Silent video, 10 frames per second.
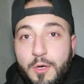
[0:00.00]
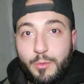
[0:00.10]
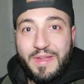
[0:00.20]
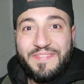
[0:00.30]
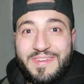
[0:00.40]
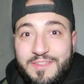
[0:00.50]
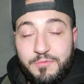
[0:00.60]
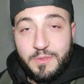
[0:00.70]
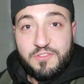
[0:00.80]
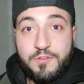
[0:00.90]
renting
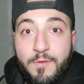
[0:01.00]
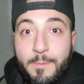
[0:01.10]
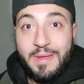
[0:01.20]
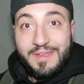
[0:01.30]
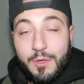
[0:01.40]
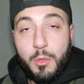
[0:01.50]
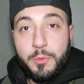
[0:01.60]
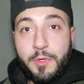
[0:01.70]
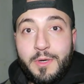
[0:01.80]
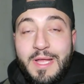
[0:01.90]
this place from the main
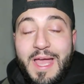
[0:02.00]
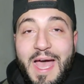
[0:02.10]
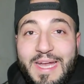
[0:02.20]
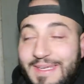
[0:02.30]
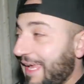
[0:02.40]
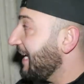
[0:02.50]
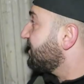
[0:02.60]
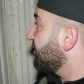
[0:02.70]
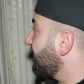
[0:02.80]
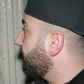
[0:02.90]
owner had
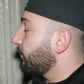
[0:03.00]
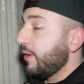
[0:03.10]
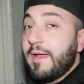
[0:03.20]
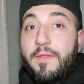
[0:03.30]
cages everywhere.